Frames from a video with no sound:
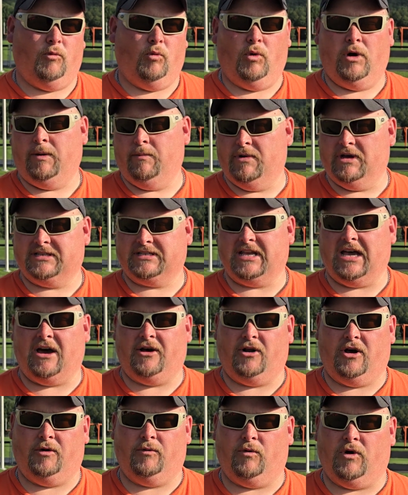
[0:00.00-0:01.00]
We missed
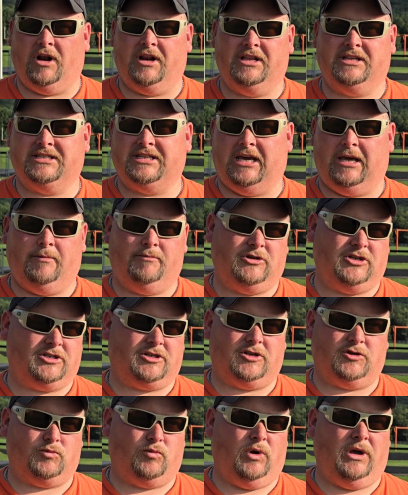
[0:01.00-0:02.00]
out on running team
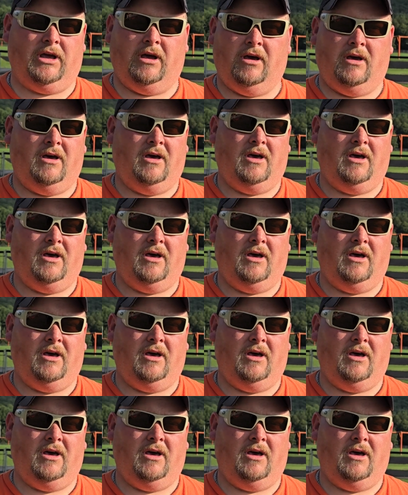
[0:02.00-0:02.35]
just because we